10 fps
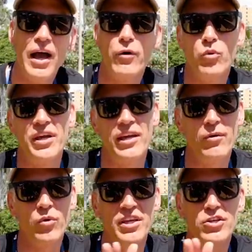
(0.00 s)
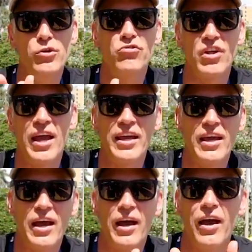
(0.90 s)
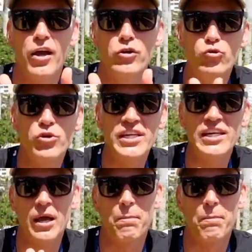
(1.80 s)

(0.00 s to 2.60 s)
and we use a green